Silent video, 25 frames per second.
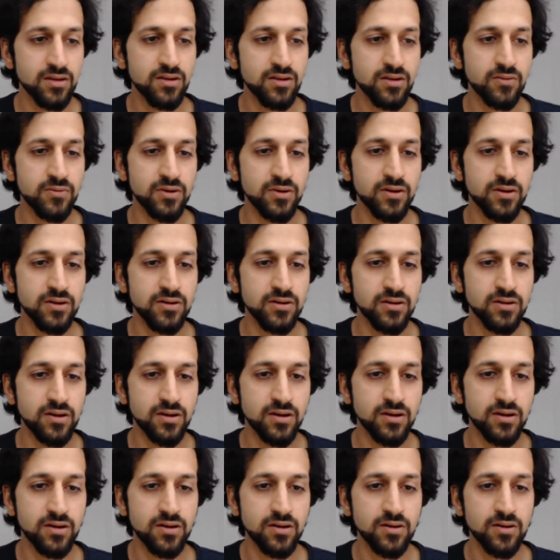
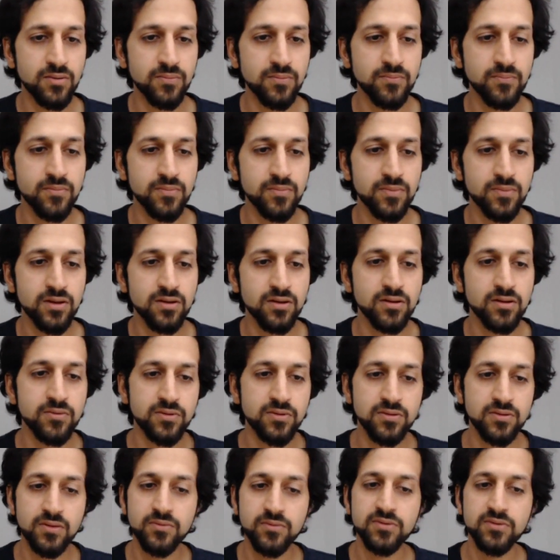when,
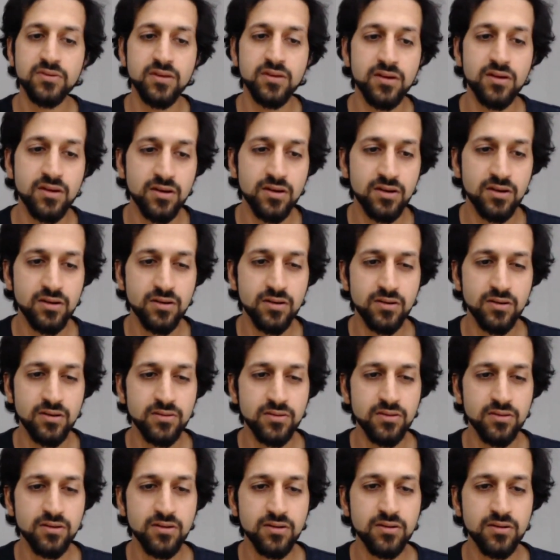there was
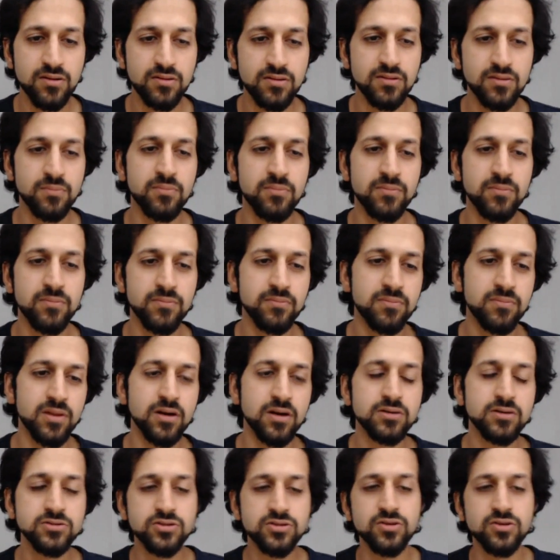I think,
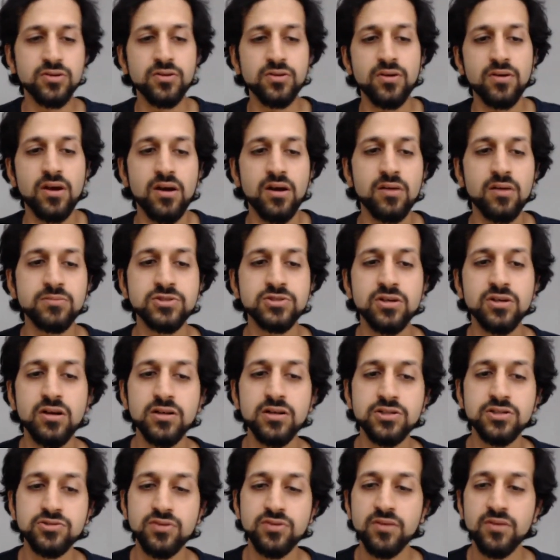Block show,
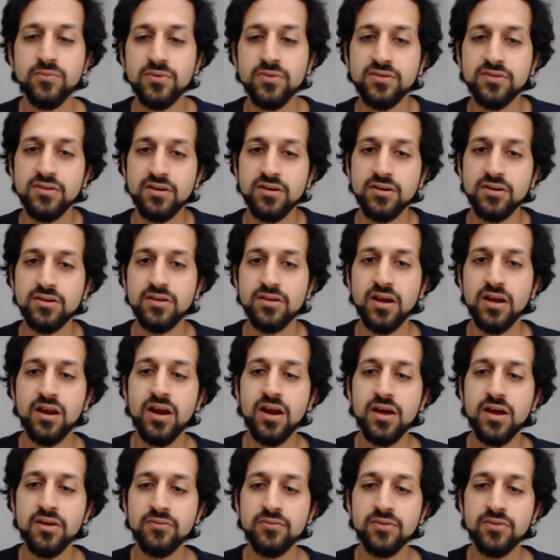Charlie Shrem was on it,
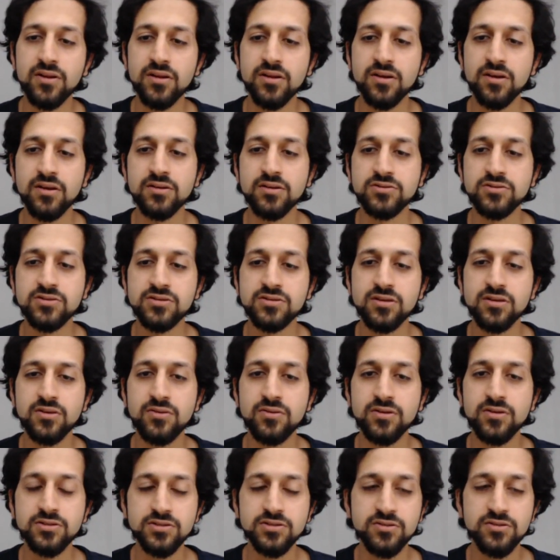and I had a really
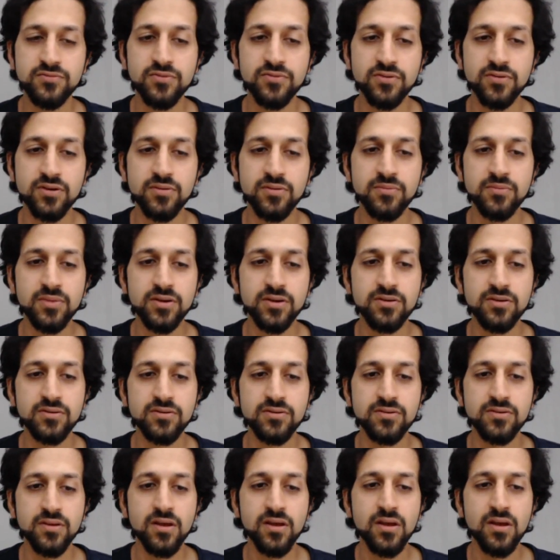interesting question for him
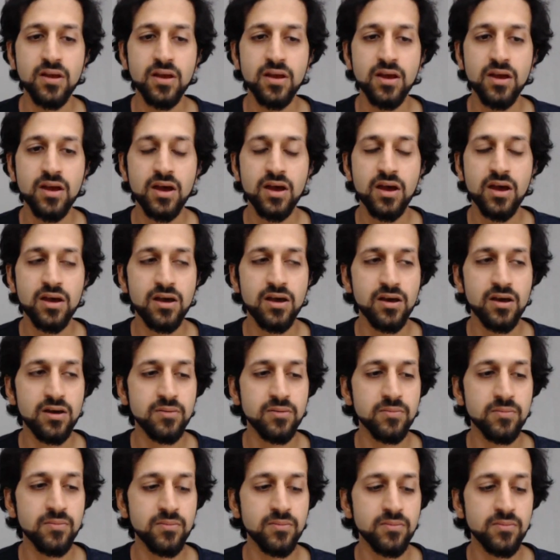because,
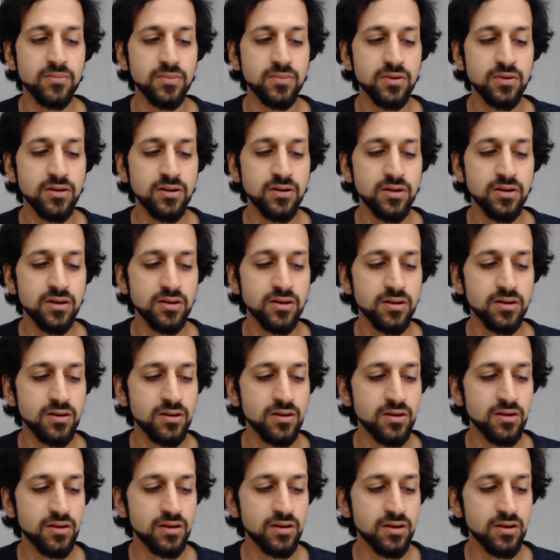
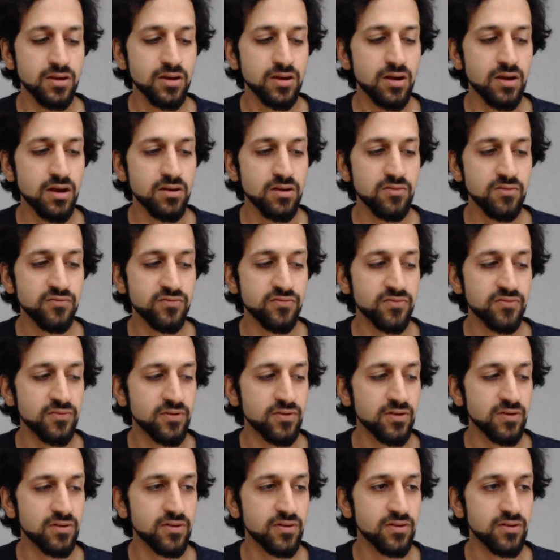he kind of
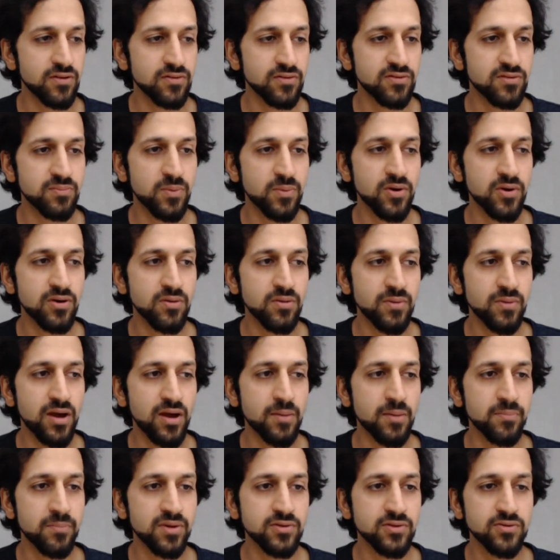spoke
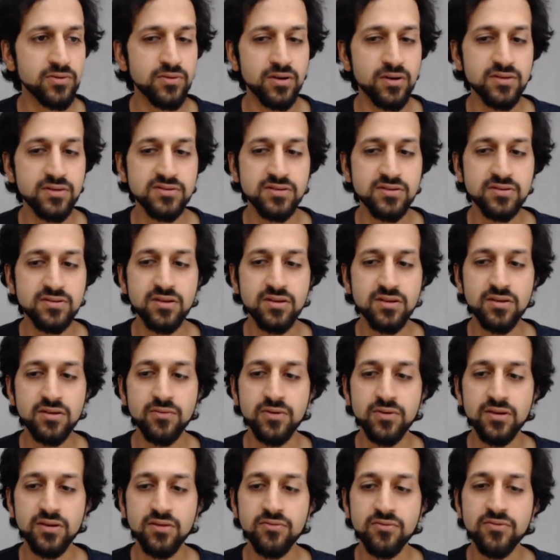about Bitcoin as this thing
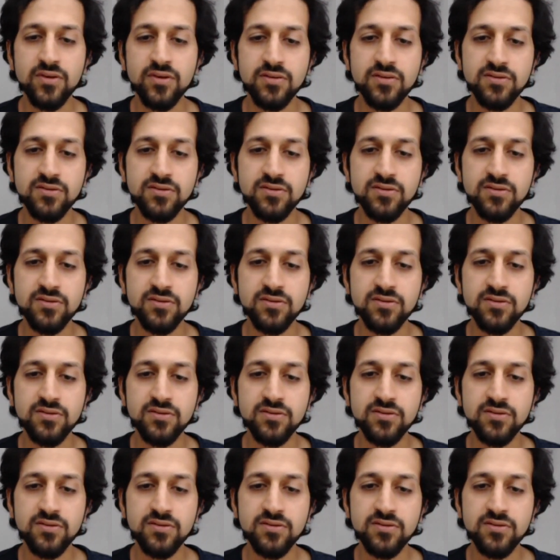where the fees